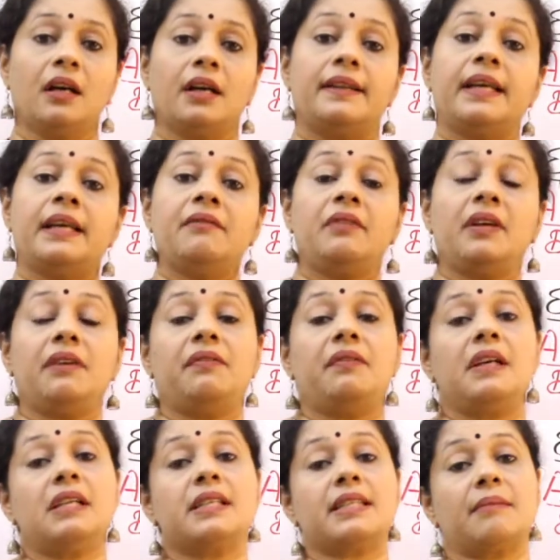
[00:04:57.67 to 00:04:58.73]
then we
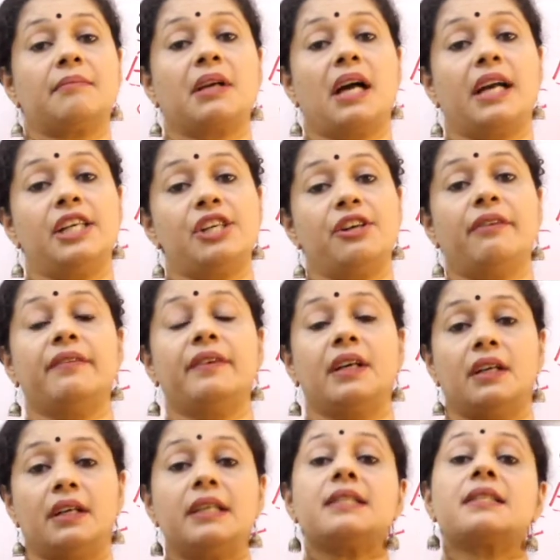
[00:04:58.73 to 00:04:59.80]
feel some kind of
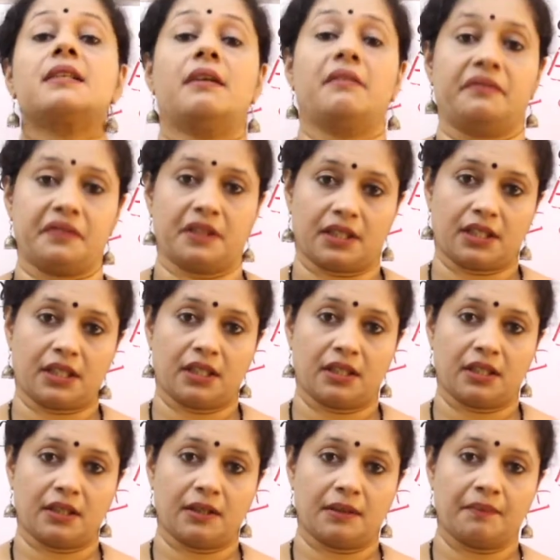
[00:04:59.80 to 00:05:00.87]
discomfort.
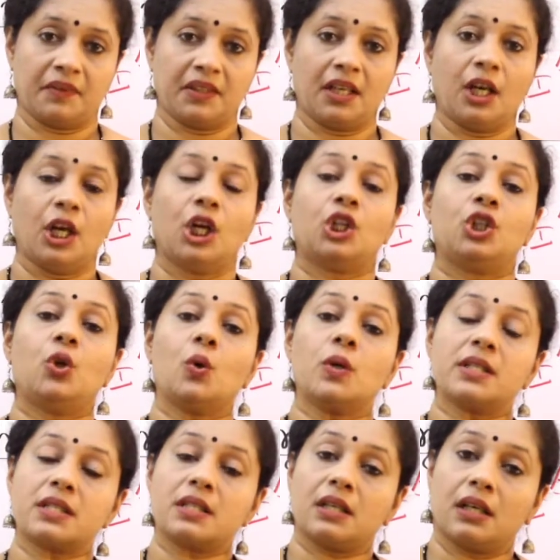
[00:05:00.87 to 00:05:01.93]

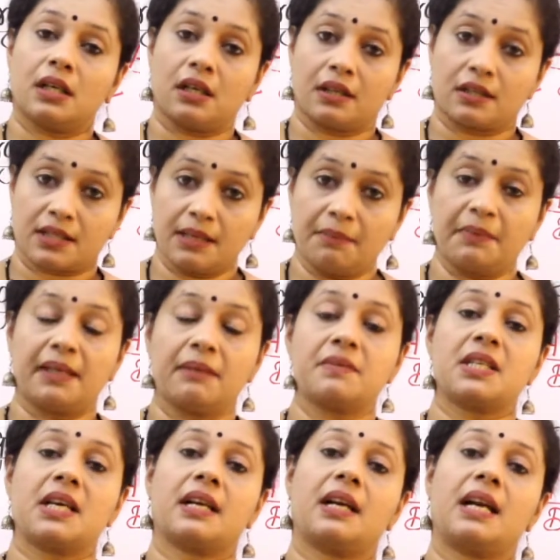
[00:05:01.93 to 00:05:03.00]
Those symptoms
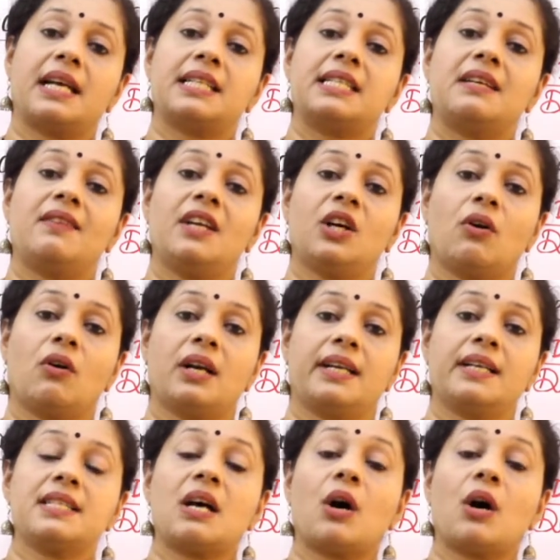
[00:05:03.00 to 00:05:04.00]
are collectively called as